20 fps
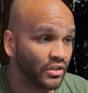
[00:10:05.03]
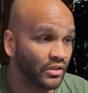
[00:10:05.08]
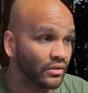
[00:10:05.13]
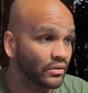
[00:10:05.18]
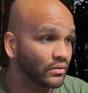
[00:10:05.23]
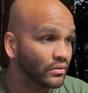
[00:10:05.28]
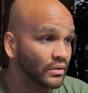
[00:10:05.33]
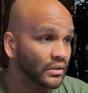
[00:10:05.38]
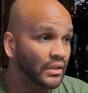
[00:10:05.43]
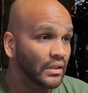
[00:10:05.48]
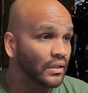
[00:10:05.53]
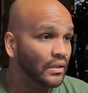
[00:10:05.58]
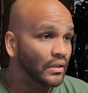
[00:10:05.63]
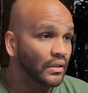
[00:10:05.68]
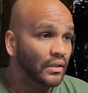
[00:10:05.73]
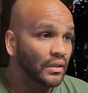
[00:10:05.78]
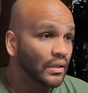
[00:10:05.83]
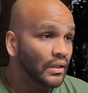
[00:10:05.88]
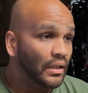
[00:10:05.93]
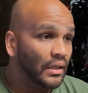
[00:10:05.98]
year.
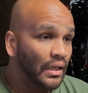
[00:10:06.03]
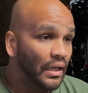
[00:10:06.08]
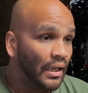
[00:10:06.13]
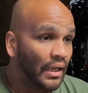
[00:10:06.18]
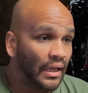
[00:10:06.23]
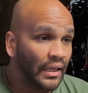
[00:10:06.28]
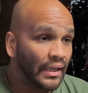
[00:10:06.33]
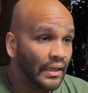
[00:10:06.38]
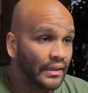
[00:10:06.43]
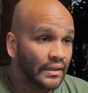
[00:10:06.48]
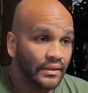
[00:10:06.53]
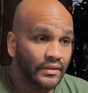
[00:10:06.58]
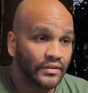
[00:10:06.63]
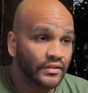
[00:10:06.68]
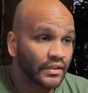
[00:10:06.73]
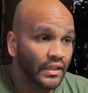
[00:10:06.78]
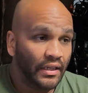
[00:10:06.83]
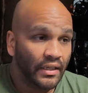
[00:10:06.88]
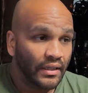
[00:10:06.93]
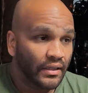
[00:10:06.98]
I gotta
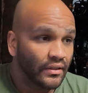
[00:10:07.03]
say,